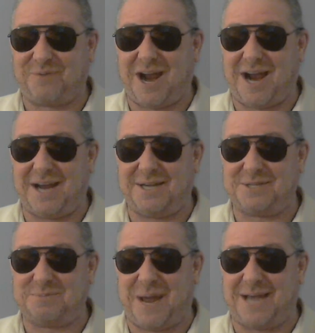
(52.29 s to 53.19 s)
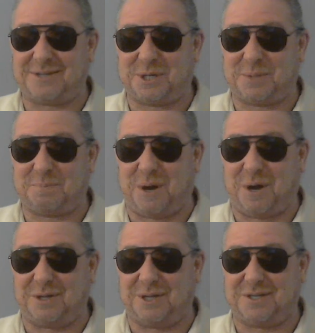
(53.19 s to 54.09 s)
Friday's
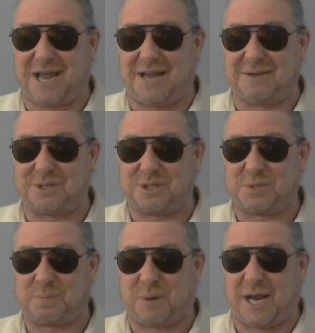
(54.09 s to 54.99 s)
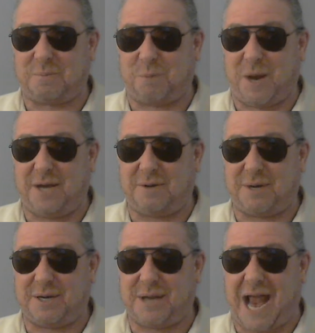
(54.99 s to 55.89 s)
basketball against the spread,
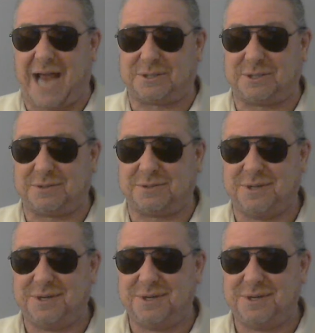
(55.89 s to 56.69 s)
wagering action,